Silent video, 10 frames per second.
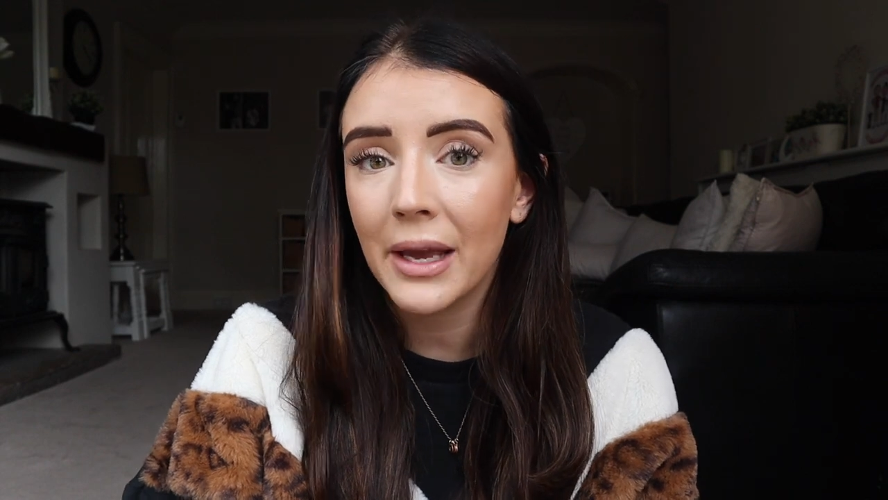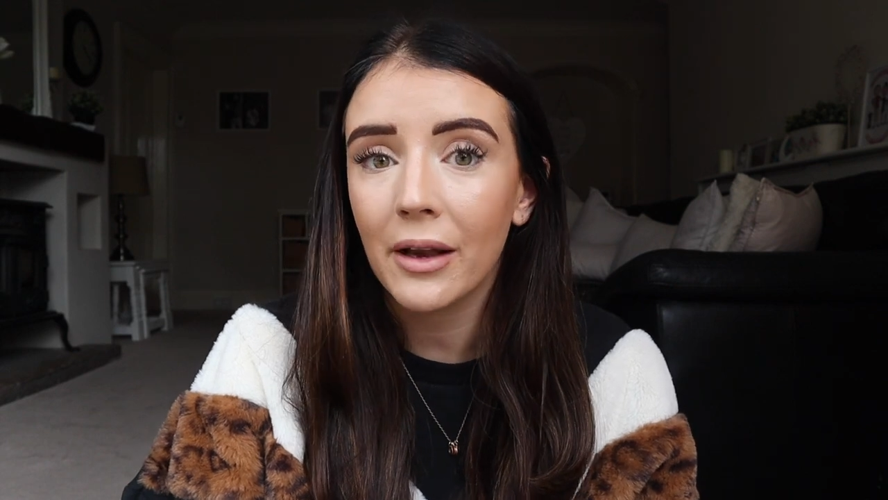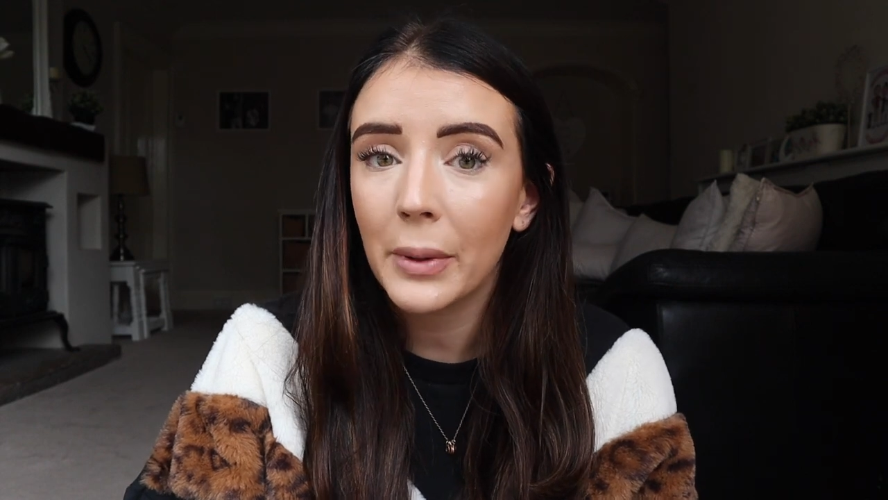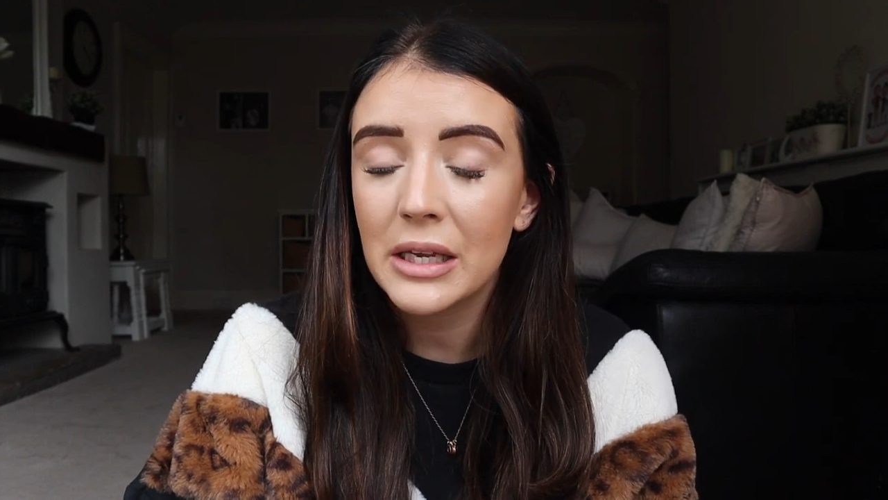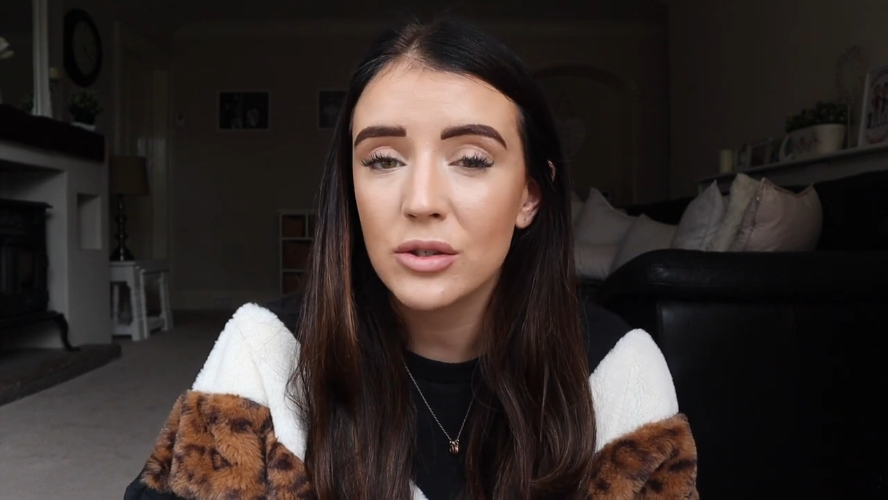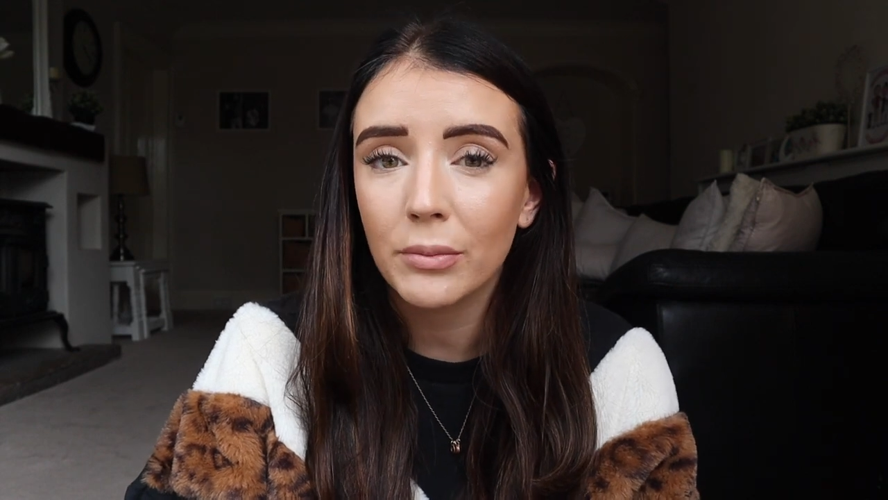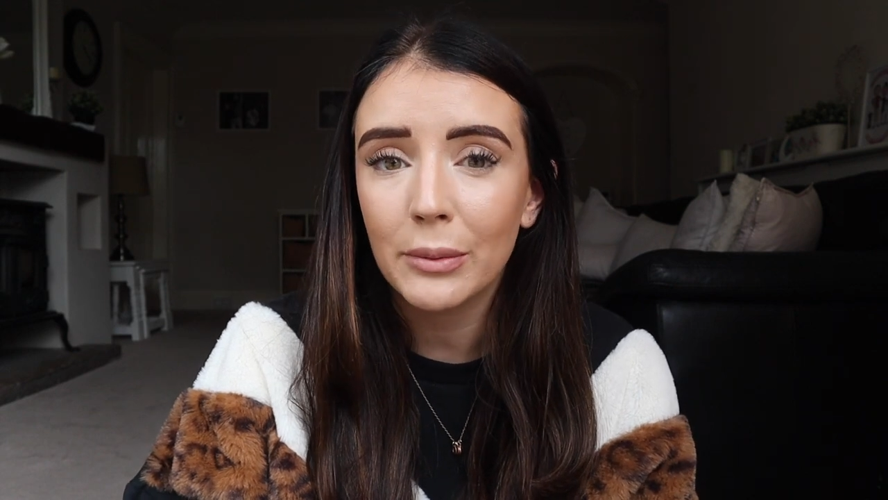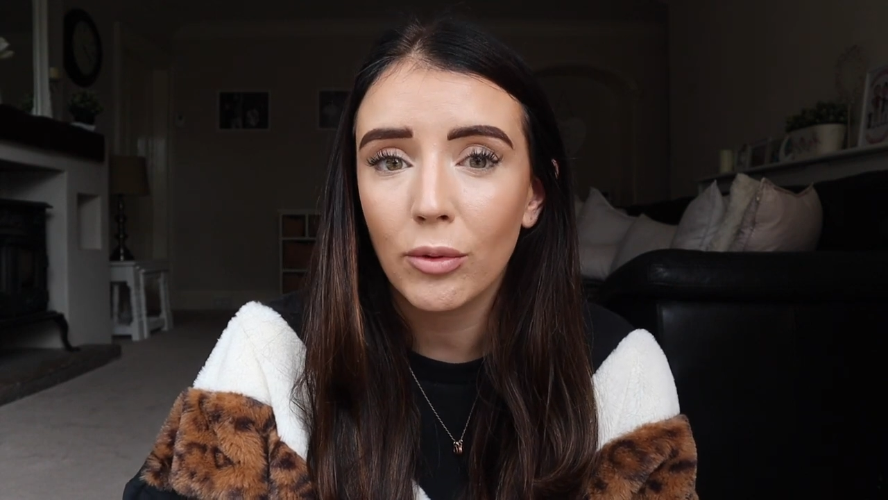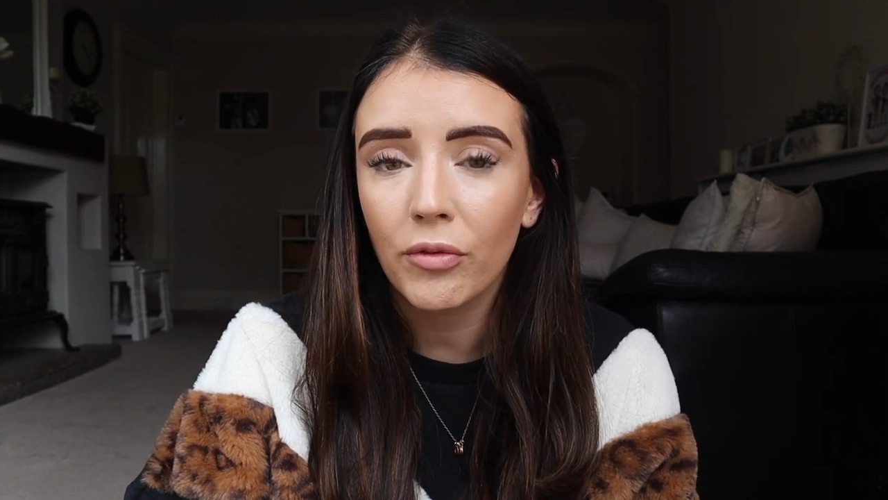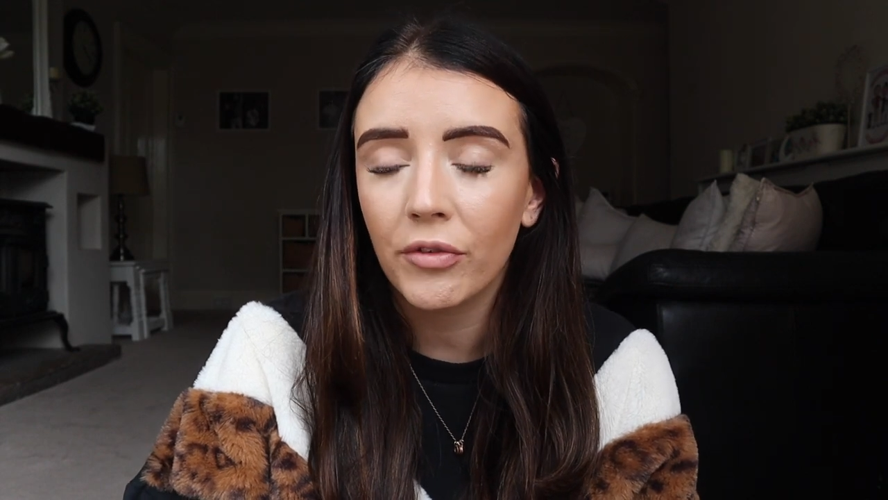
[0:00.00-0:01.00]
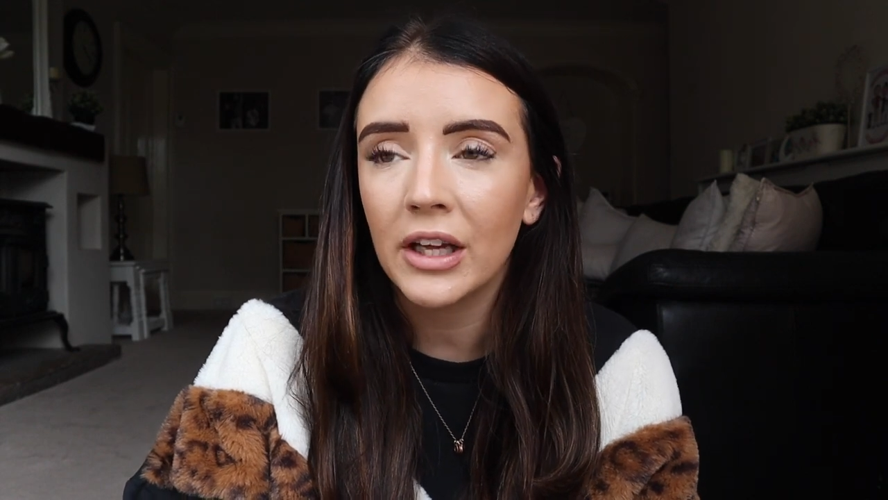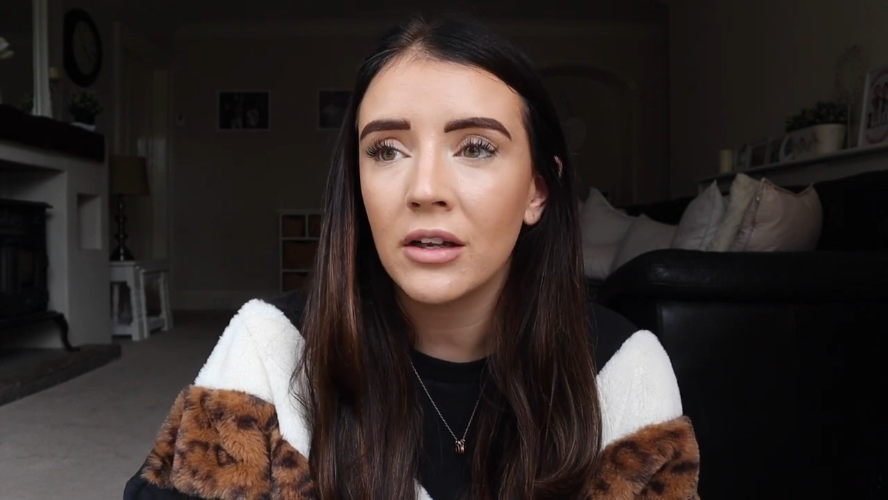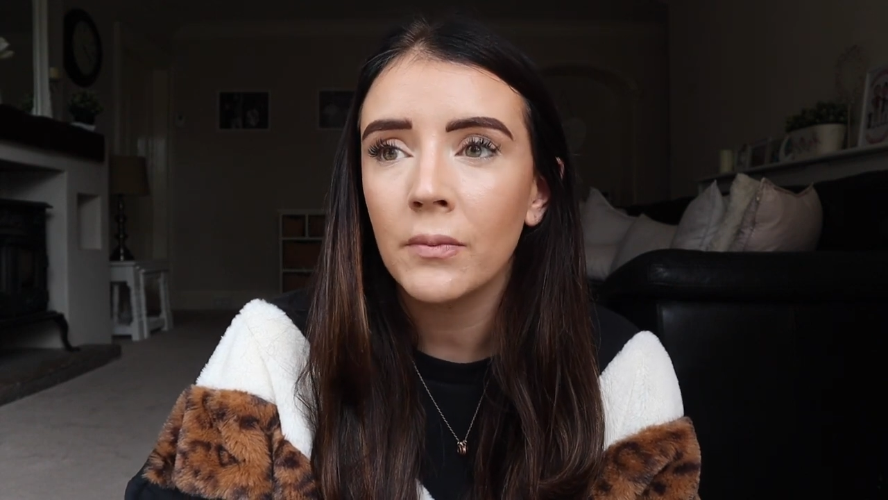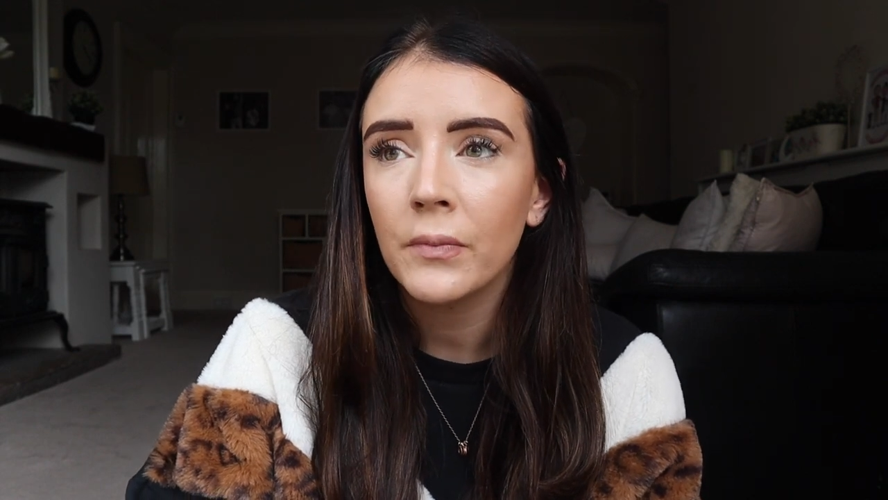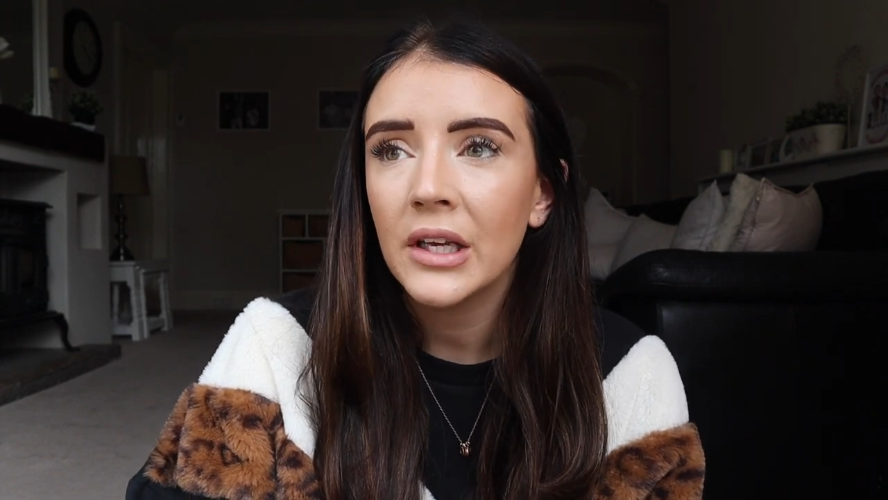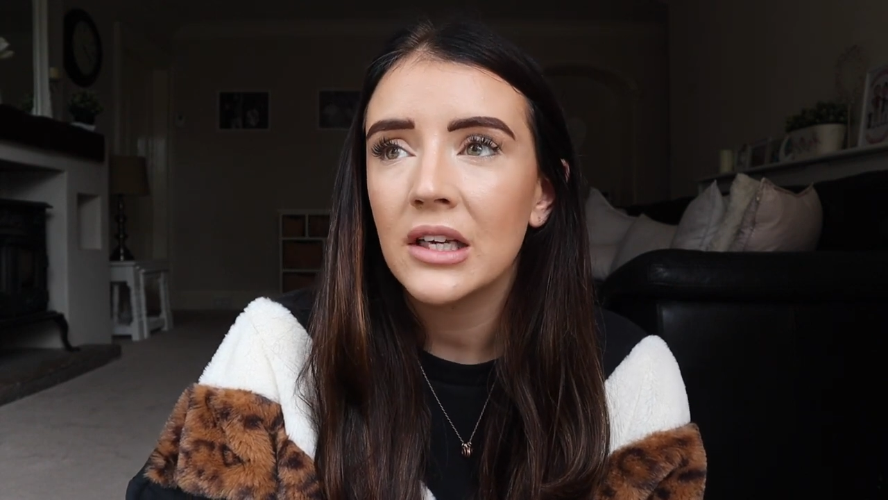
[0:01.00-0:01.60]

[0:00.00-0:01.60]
make some people feel.